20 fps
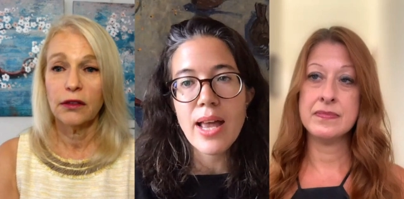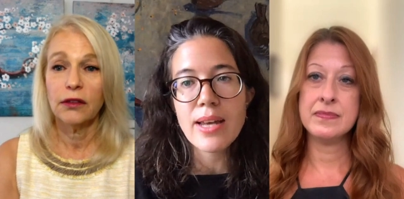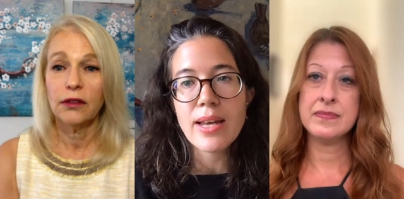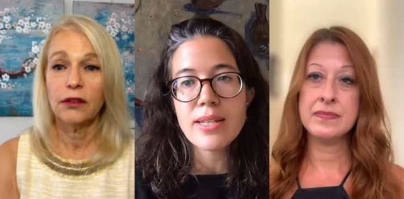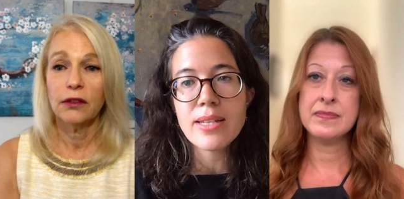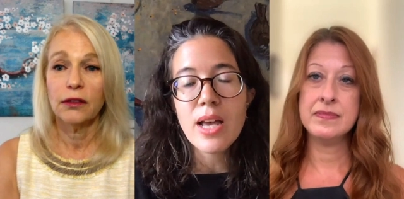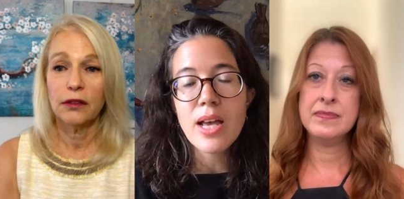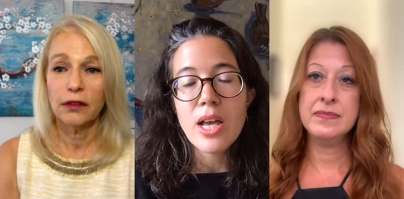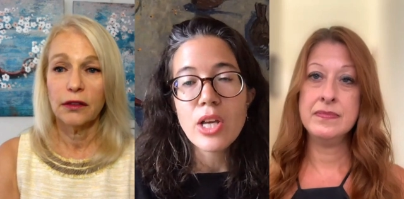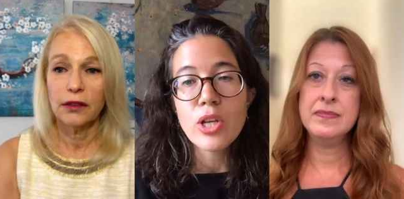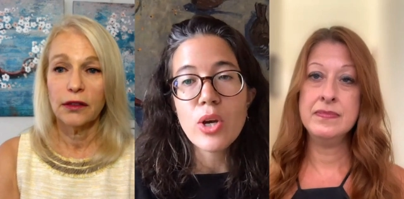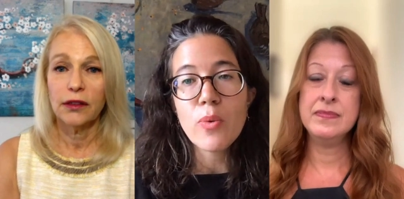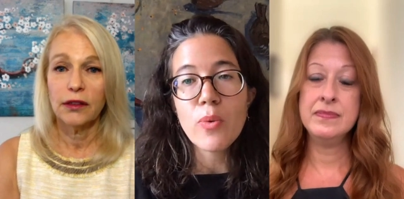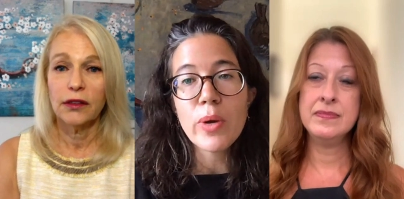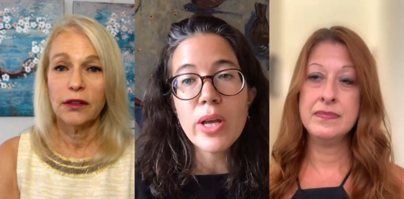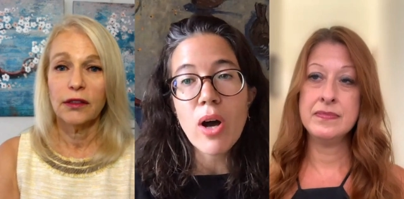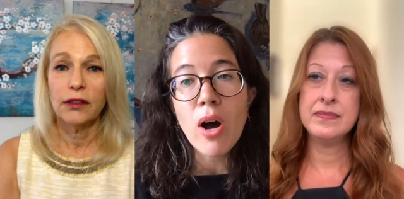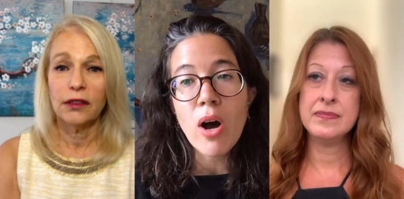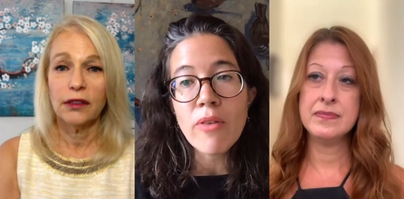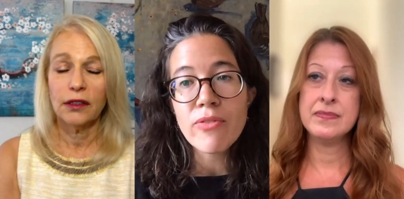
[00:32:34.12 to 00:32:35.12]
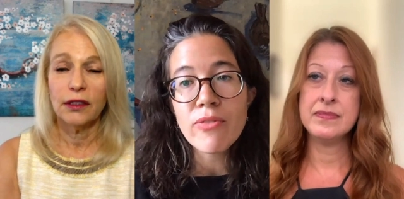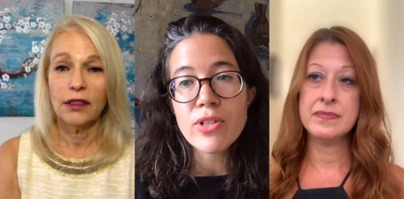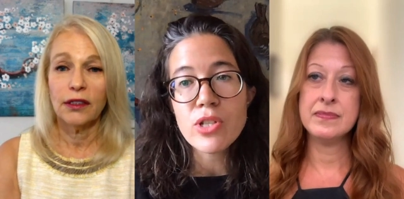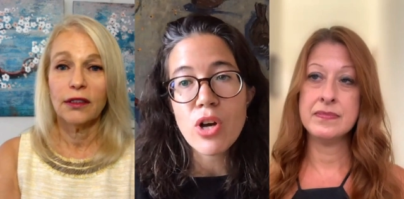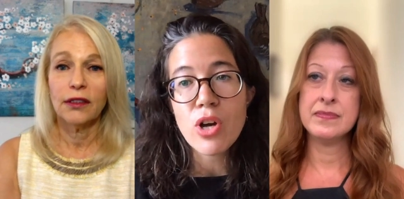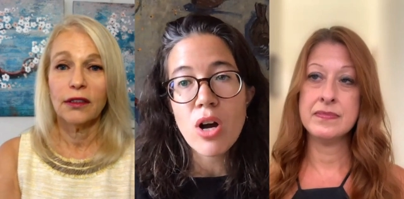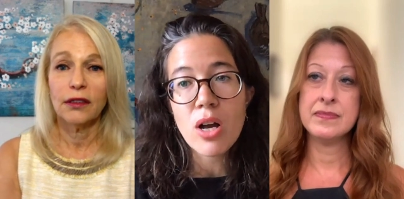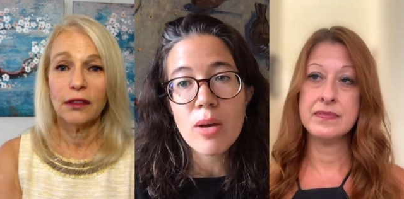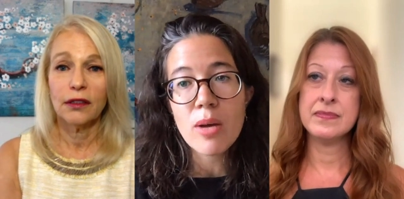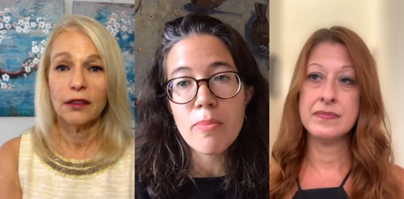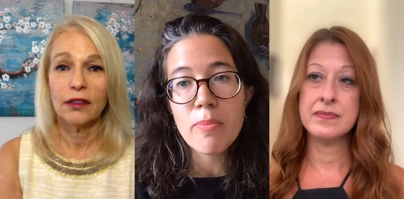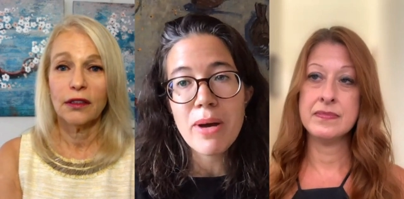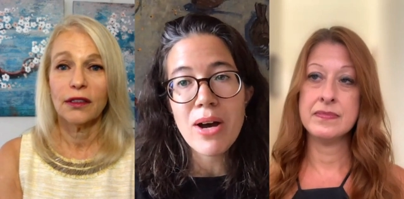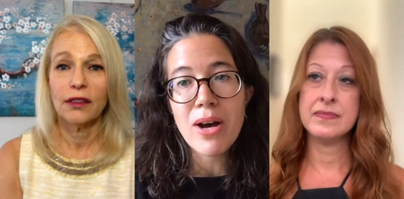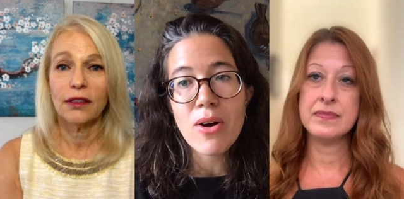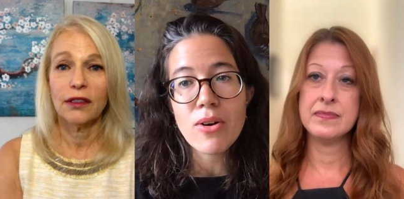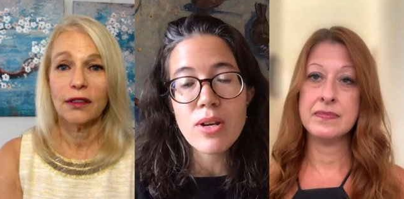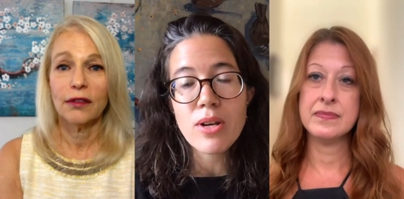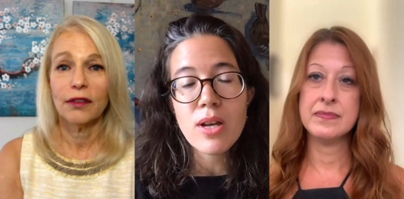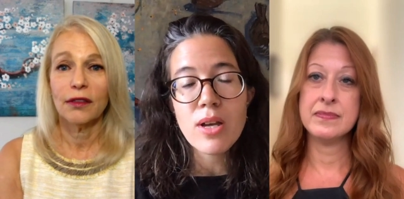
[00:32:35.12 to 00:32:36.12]
Speaker 1: and you know, we often talk
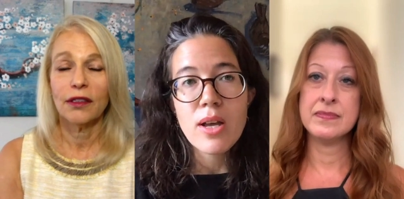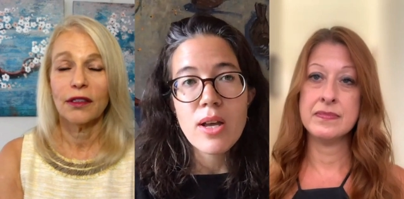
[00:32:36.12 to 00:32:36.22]
about